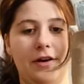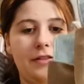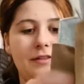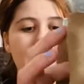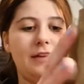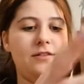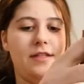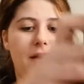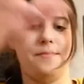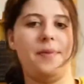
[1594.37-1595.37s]
out the size on
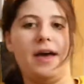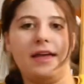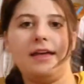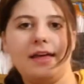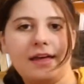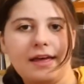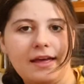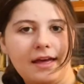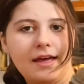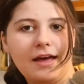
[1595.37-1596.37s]
that. But
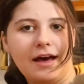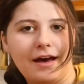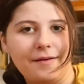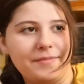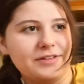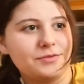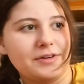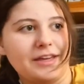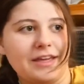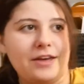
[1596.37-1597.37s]
um, these are
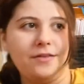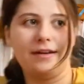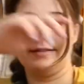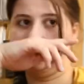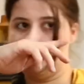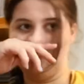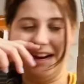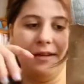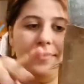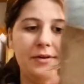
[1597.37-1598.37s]
really cute, and
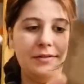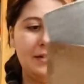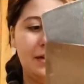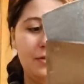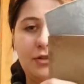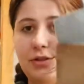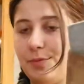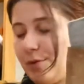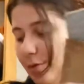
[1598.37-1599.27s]
Sorel boots sell super